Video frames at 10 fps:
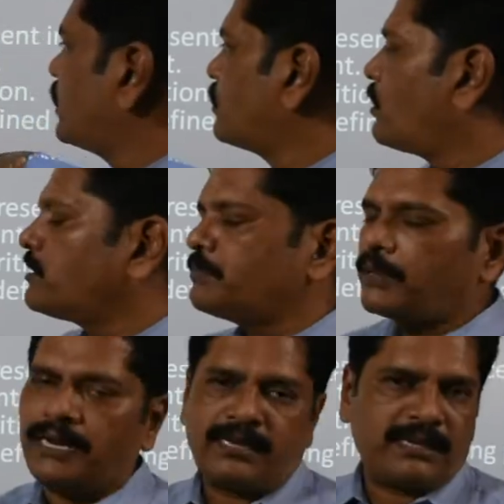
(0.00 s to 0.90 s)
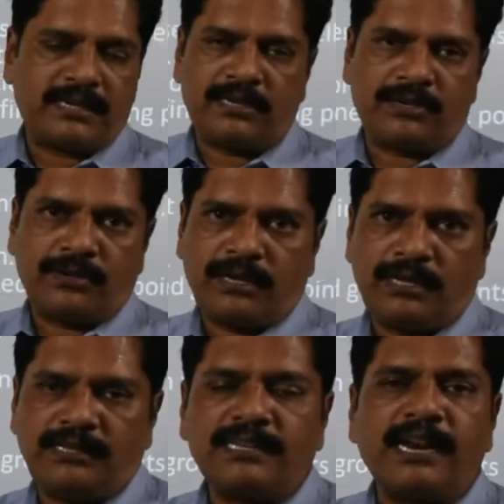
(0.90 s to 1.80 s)
are not present.
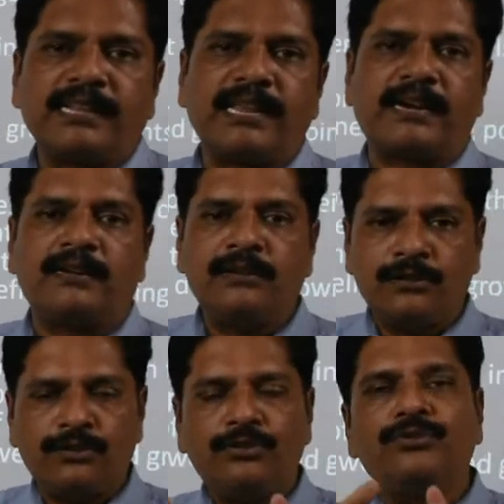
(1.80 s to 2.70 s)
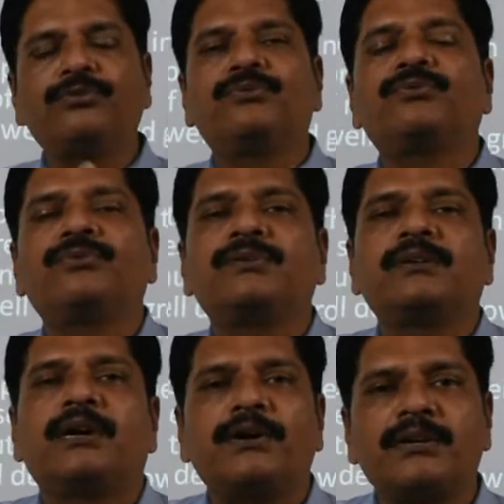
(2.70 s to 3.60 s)
Okay, just like that you.
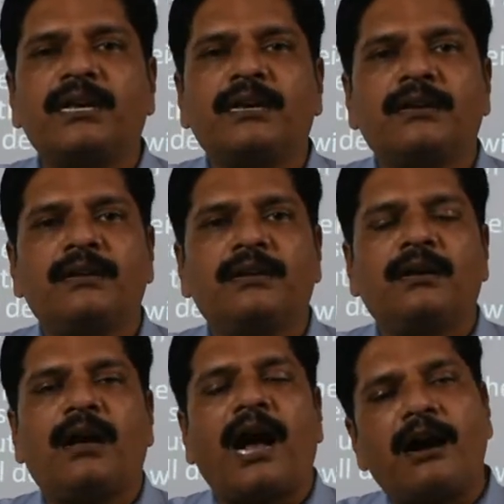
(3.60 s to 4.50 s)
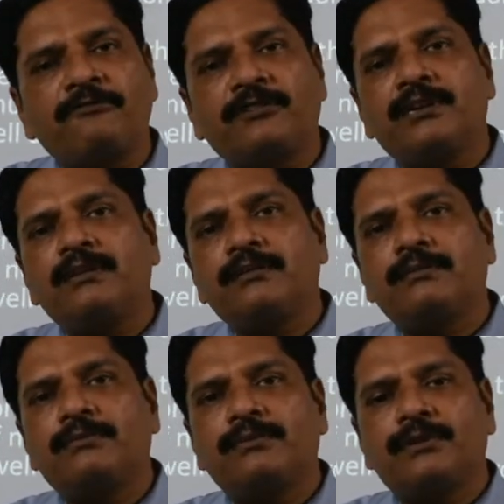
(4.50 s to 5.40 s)
Okay, after